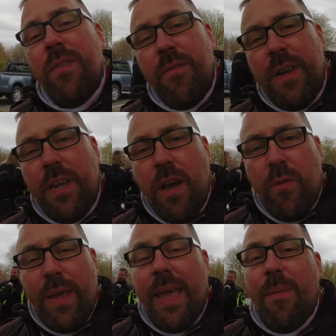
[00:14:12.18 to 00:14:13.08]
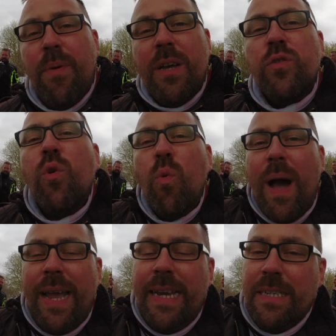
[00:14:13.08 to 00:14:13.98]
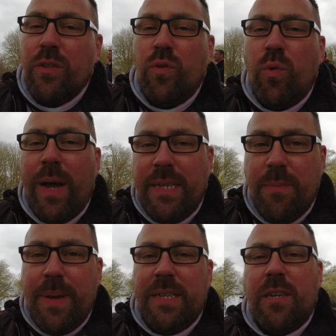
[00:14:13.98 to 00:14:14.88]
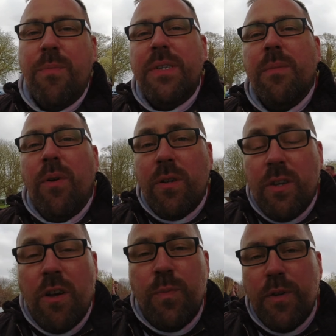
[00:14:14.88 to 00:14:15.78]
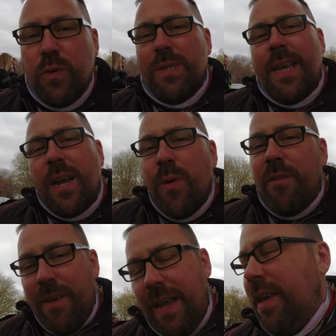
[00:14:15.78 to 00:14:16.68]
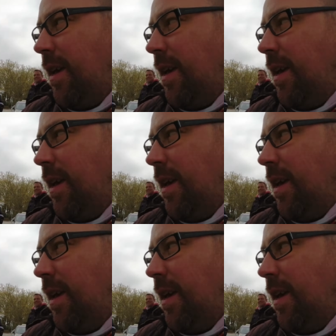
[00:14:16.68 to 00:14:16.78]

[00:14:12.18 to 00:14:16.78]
the video here. But as always, as always, the best to come is the montage. But I just want to say a quick thank